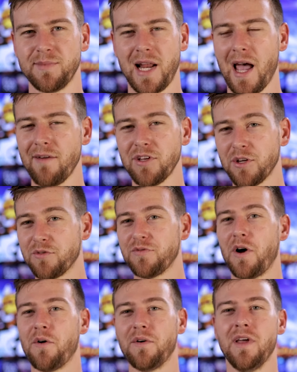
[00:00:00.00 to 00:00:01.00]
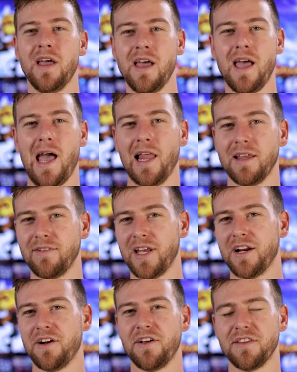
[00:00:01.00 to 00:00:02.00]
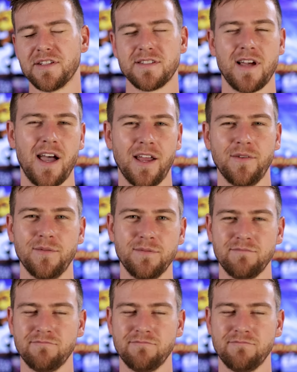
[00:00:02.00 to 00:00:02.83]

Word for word: but having your phone elevated on the side